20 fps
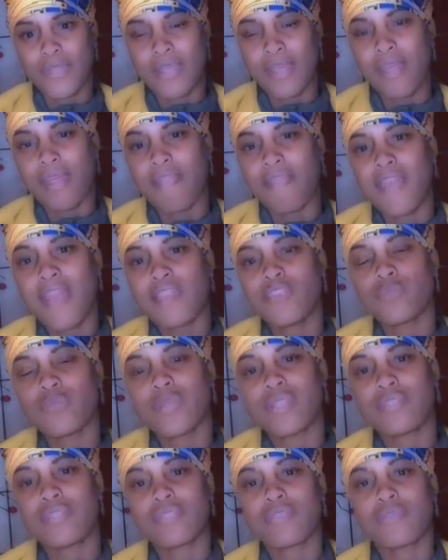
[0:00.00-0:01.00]
And that is
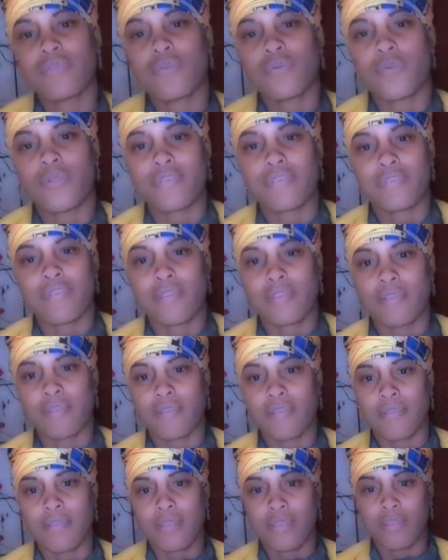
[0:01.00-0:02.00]
what this course
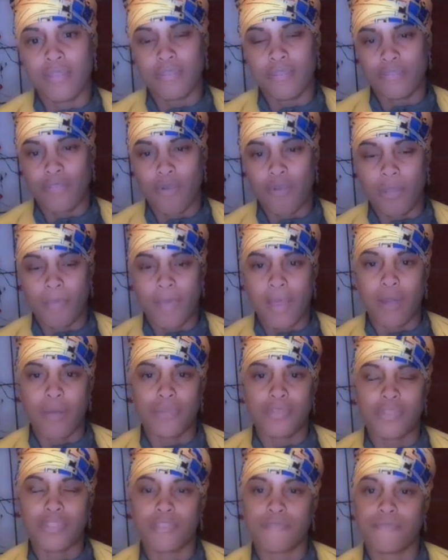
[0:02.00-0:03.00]
here is all
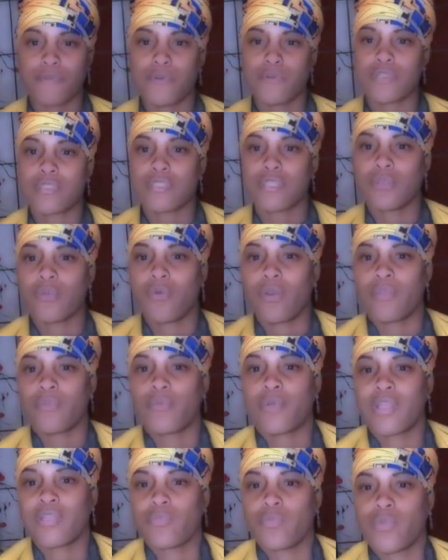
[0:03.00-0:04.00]
about, is focusing on
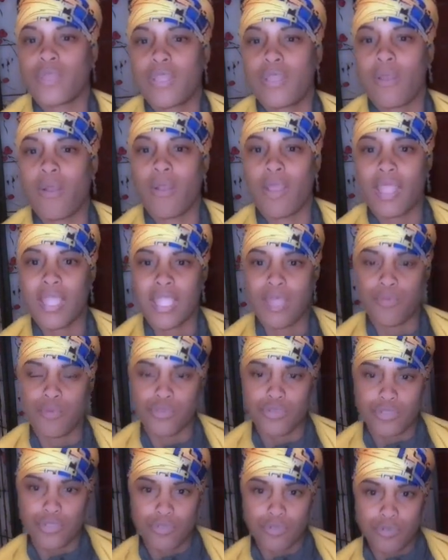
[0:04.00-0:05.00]
what we are
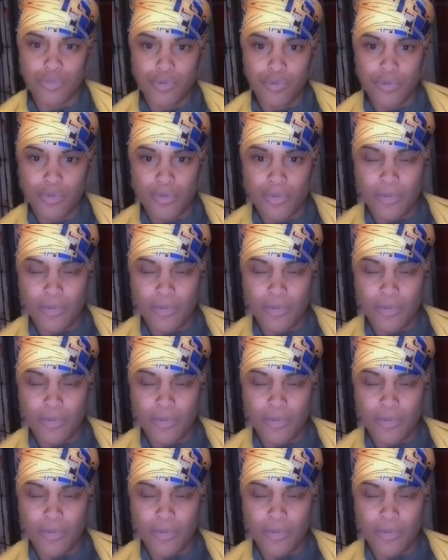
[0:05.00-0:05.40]
able to do